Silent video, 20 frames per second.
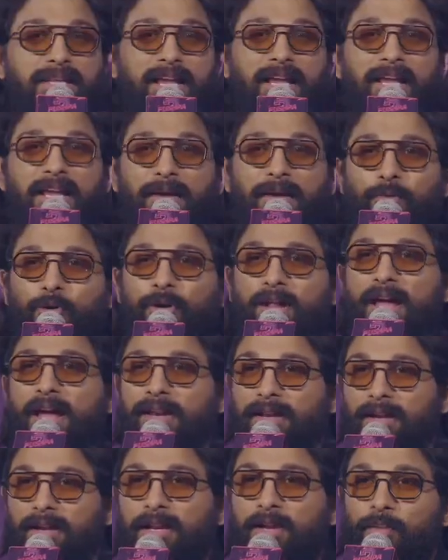seeing him today. I
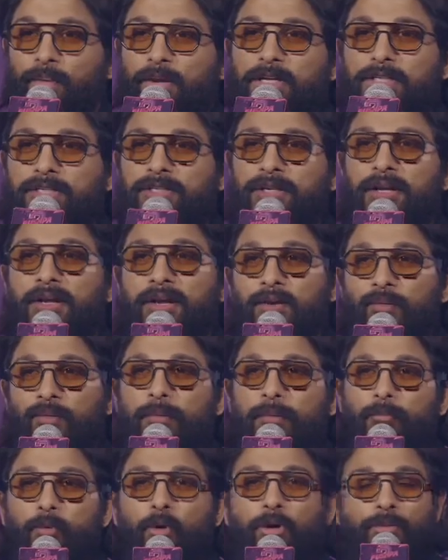really wish
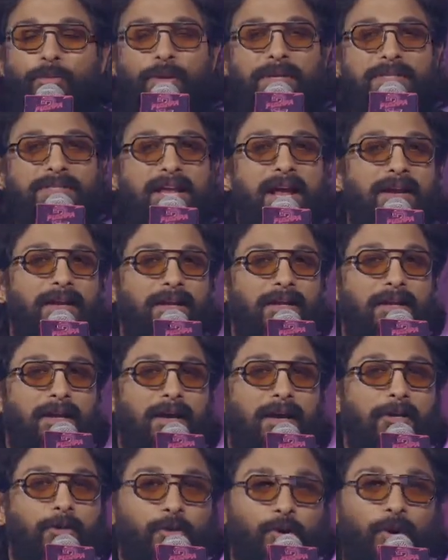we both were standing
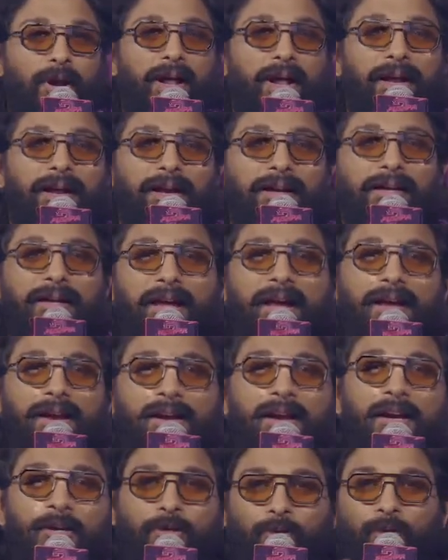here today in
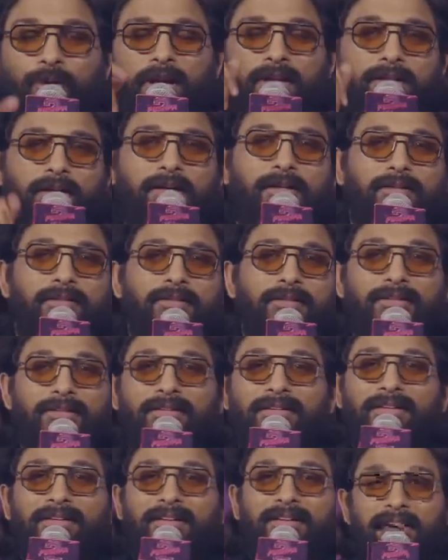Kerala together.
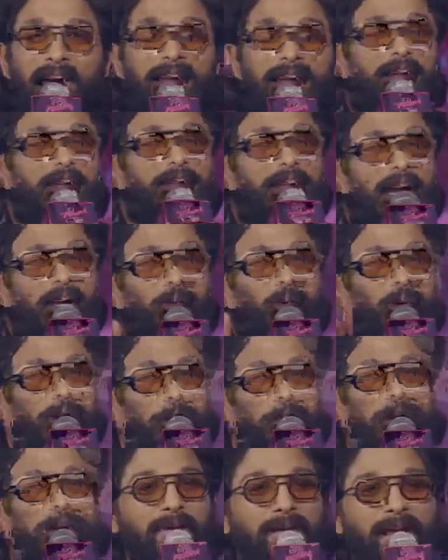I think that would
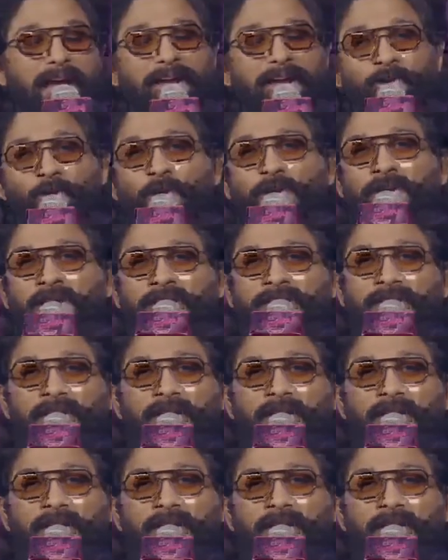have been an iconic